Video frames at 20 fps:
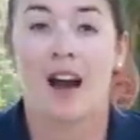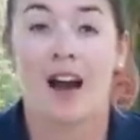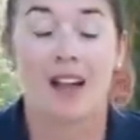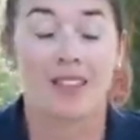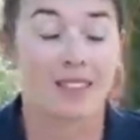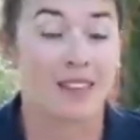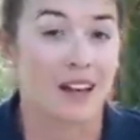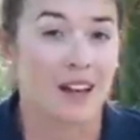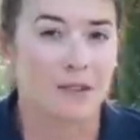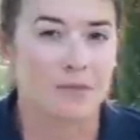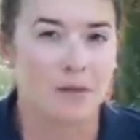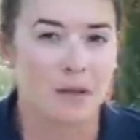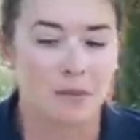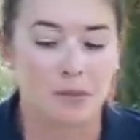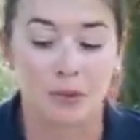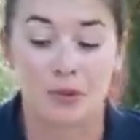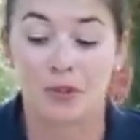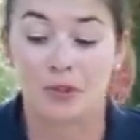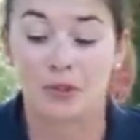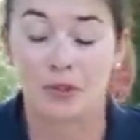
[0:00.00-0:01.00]
A lot of
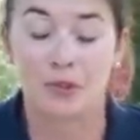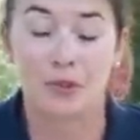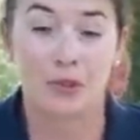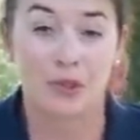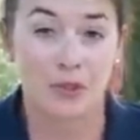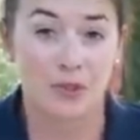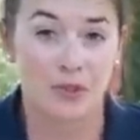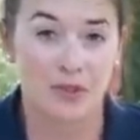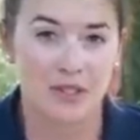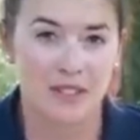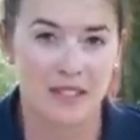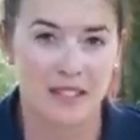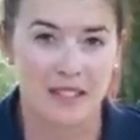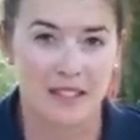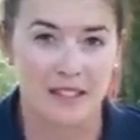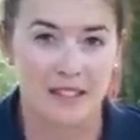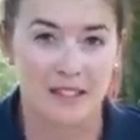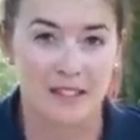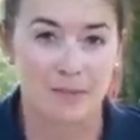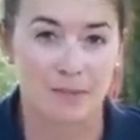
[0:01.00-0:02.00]
people do use
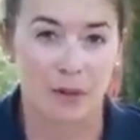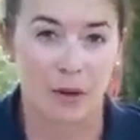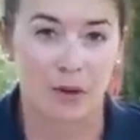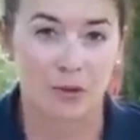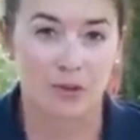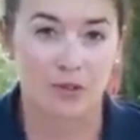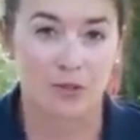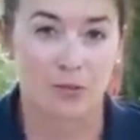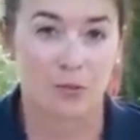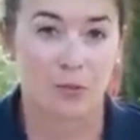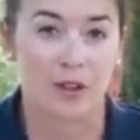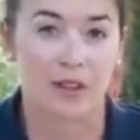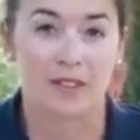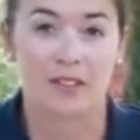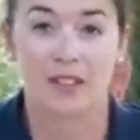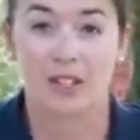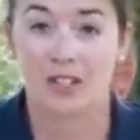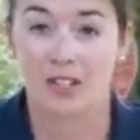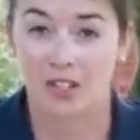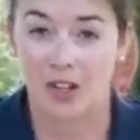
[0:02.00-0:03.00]
these boats with
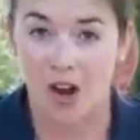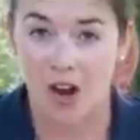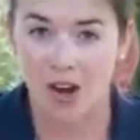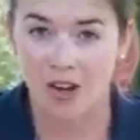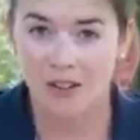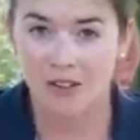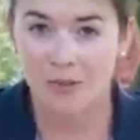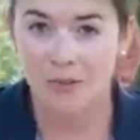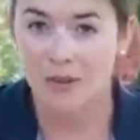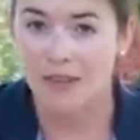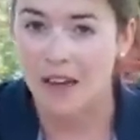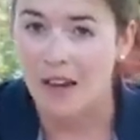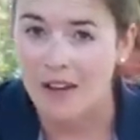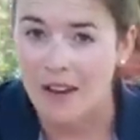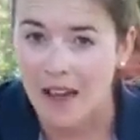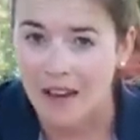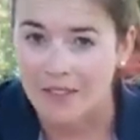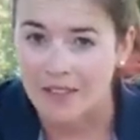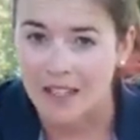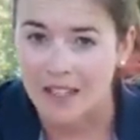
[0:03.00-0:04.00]
their dogs without
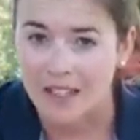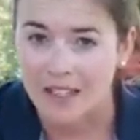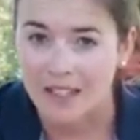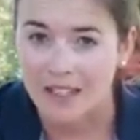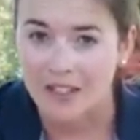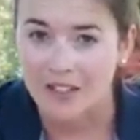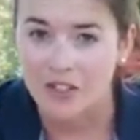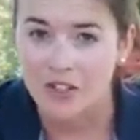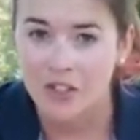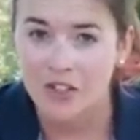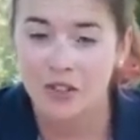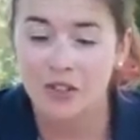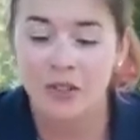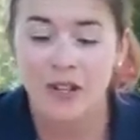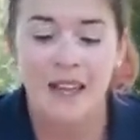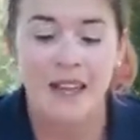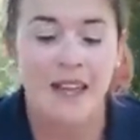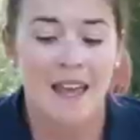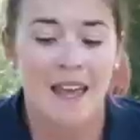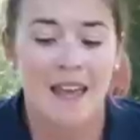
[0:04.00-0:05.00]
having any issue,
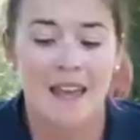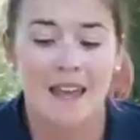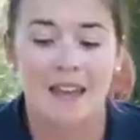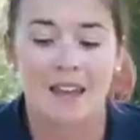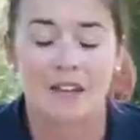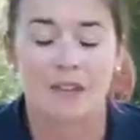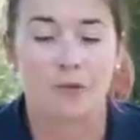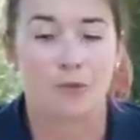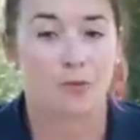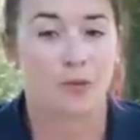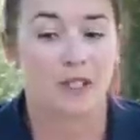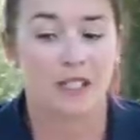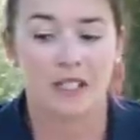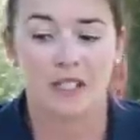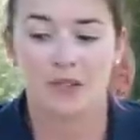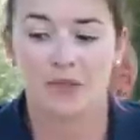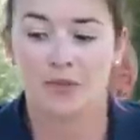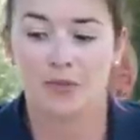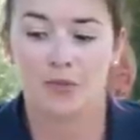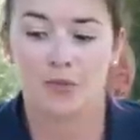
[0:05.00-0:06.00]
and
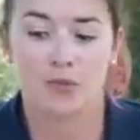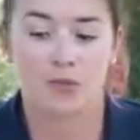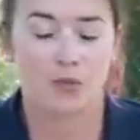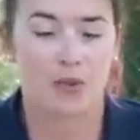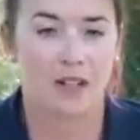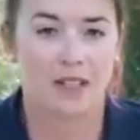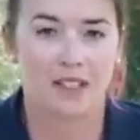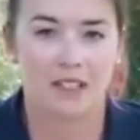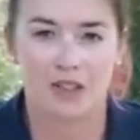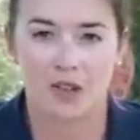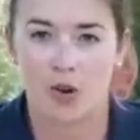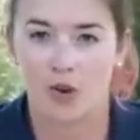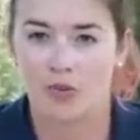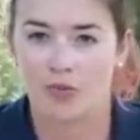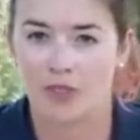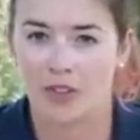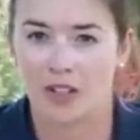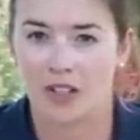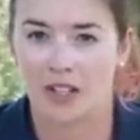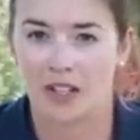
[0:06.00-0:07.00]
we've run it
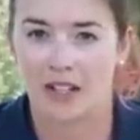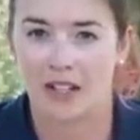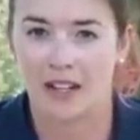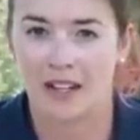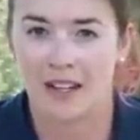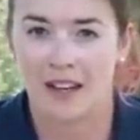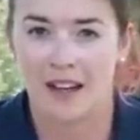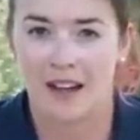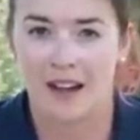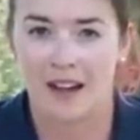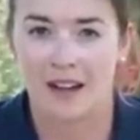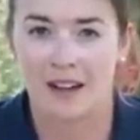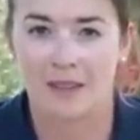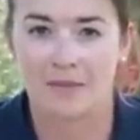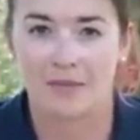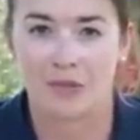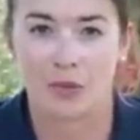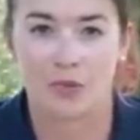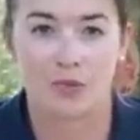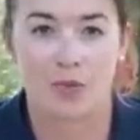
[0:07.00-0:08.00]
over
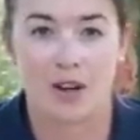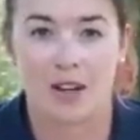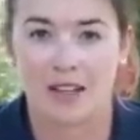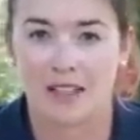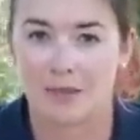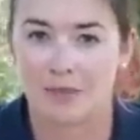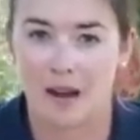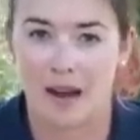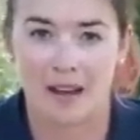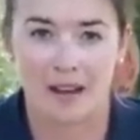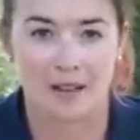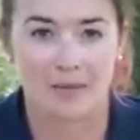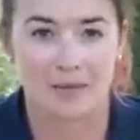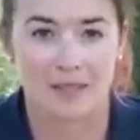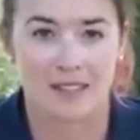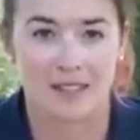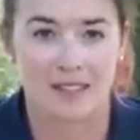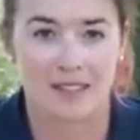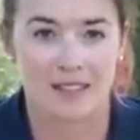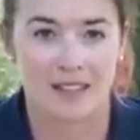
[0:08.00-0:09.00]
um, rocky
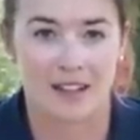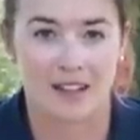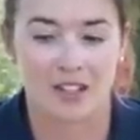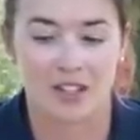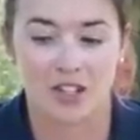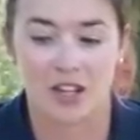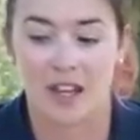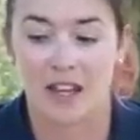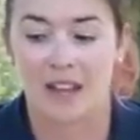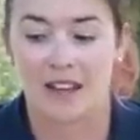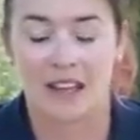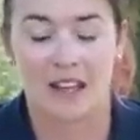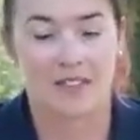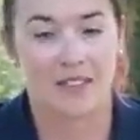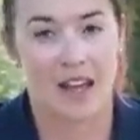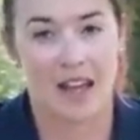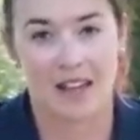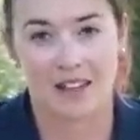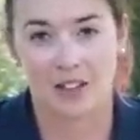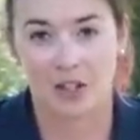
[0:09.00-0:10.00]
bottoms and such and have
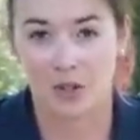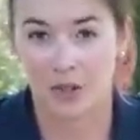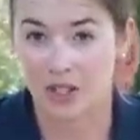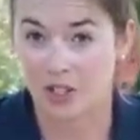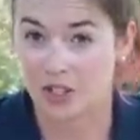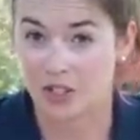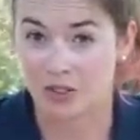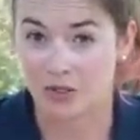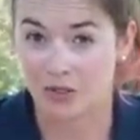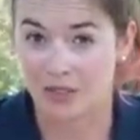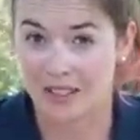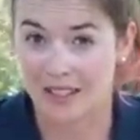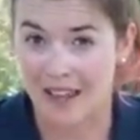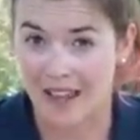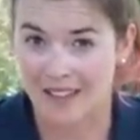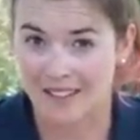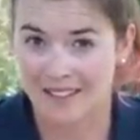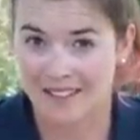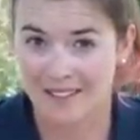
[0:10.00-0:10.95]
had no issues yet.